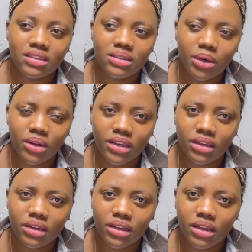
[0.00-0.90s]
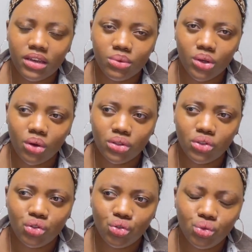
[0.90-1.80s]
about it in regards
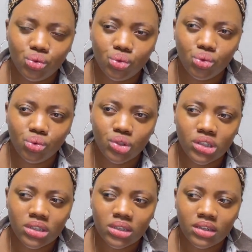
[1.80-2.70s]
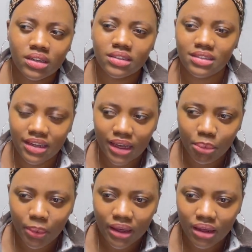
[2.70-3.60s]
to setting up
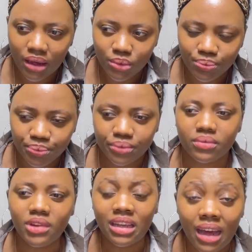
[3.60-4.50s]
a bank account.